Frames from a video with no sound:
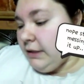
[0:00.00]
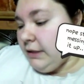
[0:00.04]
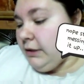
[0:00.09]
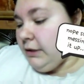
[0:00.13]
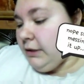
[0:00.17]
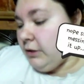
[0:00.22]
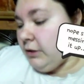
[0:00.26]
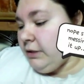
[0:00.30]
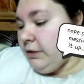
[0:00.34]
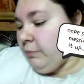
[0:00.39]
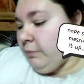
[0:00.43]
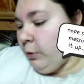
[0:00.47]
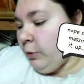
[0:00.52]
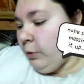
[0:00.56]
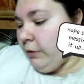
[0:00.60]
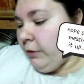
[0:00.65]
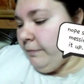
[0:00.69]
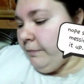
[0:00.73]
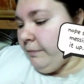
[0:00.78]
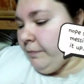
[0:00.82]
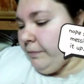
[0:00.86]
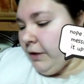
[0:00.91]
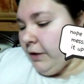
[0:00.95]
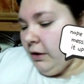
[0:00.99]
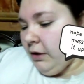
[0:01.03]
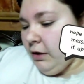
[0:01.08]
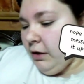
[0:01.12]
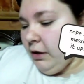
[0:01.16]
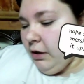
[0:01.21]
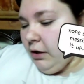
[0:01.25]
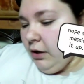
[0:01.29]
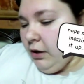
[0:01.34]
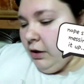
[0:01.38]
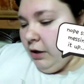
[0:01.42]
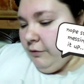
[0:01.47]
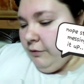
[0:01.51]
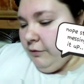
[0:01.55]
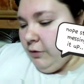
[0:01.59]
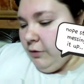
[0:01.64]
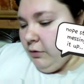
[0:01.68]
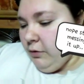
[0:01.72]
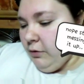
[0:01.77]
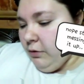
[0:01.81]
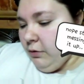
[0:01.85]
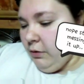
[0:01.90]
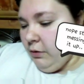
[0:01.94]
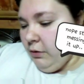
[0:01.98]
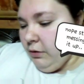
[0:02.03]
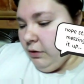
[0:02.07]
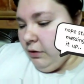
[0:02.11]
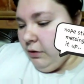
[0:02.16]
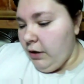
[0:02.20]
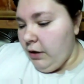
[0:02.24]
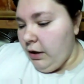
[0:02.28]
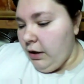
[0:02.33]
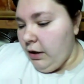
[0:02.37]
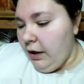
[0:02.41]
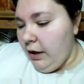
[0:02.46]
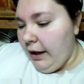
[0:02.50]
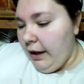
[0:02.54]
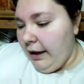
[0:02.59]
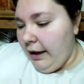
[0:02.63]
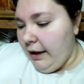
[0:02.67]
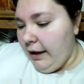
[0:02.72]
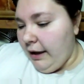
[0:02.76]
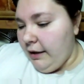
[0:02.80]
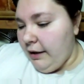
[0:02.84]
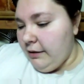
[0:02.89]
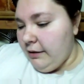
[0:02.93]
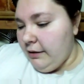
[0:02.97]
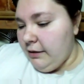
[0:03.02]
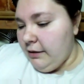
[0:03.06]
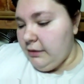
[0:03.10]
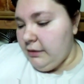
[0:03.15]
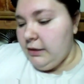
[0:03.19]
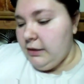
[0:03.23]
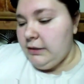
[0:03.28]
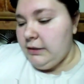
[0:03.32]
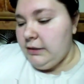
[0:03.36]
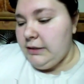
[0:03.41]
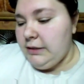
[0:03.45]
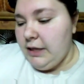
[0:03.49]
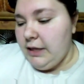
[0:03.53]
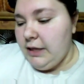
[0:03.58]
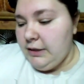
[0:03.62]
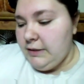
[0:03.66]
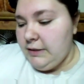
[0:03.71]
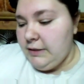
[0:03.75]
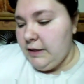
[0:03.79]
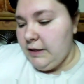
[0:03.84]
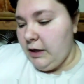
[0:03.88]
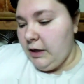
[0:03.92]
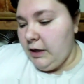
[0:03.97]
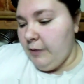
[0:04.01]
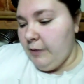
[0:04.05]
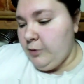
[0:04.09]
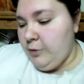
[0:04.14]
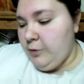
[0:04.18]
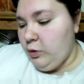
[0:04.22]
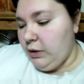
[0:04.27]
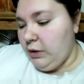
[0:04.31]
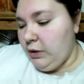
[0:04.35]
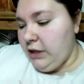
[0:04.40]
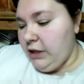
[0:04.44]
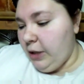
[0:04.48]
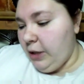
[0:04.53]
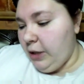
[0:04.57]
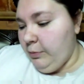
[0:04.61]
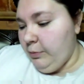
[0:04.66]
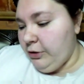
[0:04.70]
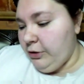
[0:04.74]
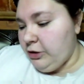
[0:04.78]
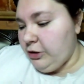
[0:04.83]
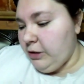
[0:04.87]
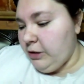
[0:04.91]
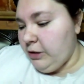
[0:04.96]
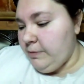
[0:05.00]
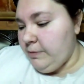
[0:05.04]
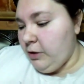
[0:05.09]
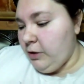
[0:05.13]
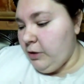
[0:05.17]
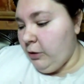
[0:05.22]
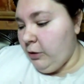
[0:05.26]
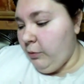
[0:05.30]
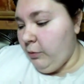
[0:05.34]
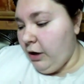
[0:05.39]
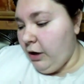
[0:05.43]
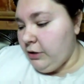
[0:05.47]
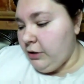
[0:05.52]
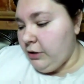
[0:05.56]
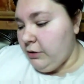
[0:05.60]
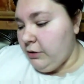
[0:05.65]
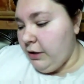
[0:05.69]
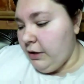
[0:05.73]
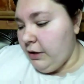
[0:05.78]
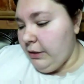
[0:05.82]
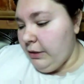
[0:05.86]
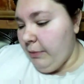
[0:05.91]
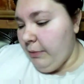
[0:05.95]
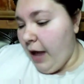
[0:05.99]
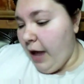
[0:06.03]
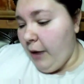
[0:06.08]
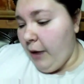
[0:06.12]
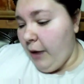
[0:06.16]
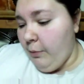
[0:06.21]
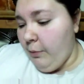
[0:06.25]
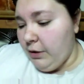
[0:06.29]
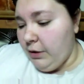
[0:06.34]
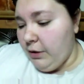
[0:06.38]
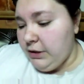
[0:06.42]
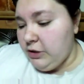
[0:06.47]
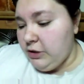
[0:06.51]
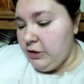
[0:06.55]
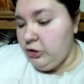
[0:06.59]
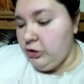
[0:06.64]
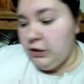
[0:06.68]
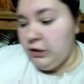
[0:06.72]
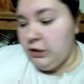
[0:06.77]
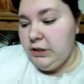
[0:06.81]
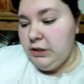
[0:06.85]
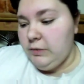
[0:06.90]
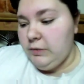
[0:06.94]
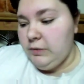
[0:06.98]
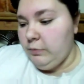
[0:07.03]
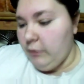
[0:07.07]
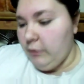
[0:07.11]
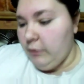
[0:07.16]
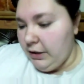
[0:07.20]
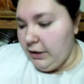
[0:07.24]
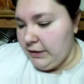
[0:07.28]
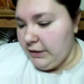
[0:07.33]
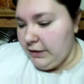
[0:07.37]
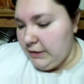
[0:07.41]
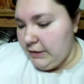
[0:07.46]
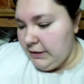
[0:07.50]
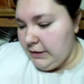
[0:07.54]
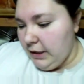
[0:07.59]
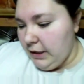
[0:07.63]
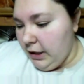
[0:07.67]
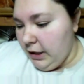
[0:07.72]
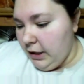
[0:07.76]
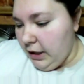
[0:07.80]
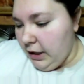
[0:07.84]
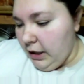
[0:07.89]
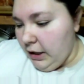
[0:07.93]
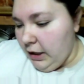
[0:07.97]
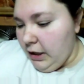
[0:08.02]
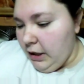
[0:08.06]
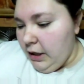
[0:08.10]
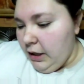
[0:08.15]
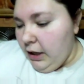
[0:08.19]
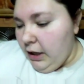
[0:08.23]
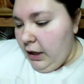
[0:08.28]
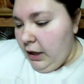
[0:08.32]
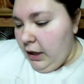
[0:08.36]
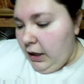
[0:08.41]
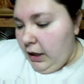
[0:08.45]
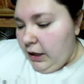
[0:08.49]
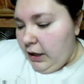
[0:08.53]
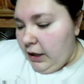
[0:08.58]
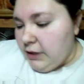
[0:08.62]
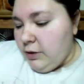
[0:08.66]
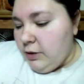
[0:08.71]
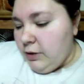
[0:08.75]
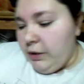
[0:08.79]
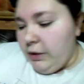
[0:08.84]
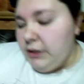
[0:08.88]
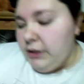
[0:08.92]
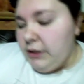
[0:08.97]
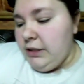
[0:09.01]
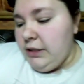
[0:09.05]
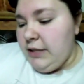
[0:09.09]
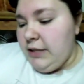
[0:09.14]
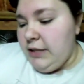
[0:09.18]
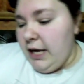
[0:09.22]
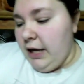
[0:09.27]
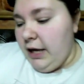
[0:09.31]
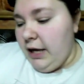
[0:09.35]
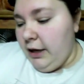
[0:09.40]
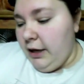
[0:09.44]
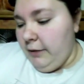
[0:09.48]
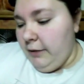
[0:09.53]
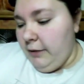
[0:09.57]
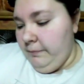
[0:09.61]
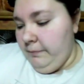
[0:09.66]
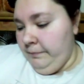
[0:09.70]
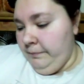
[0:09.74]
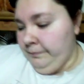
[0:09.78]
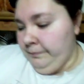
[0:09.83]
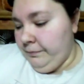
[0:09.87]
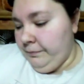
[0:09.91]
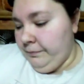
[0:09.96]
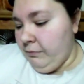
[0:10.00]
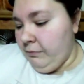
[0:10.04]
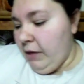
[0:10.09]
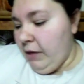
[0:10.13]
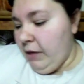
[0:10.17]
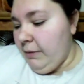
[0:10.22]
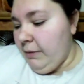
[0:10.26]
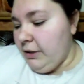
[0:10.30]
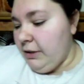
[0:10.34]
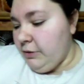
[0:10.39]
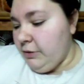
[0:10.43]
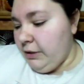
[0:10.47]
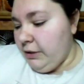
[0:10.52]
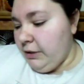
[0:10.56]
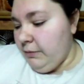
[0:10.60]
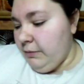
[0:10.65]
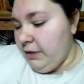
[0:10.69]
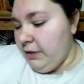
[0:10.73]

there some more. If you added 10 sit-ups or 10 push-ups or walked around the block once, just once, it's going to take maybe 20